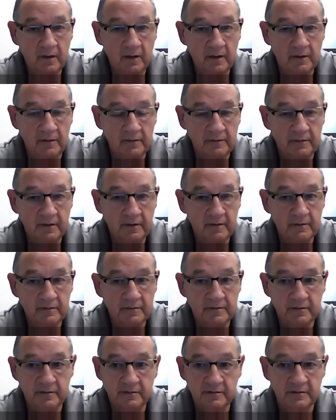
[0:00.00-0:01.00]
And
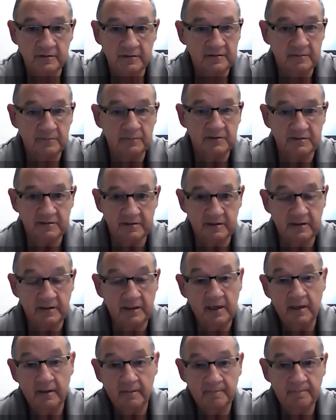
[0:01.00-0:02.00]
to simply say,
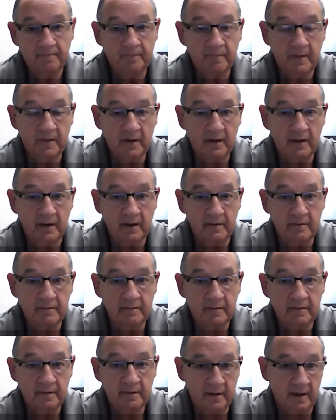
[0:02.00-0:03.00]
yeah, I
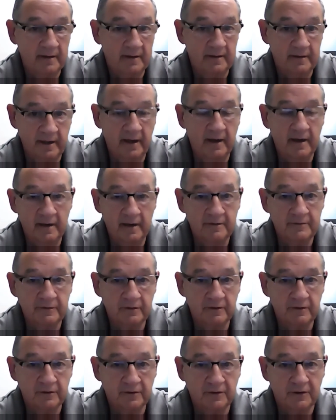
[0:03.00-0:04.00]

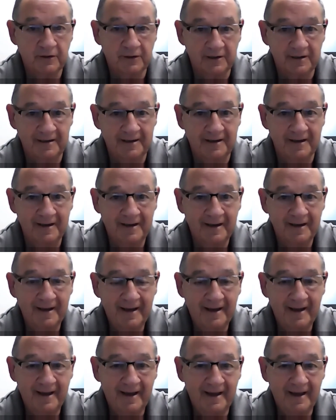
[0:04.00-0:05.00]
took a cookie,
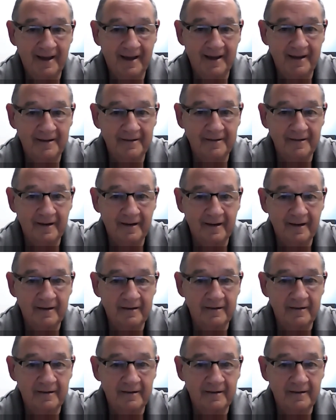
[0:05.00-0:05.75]
and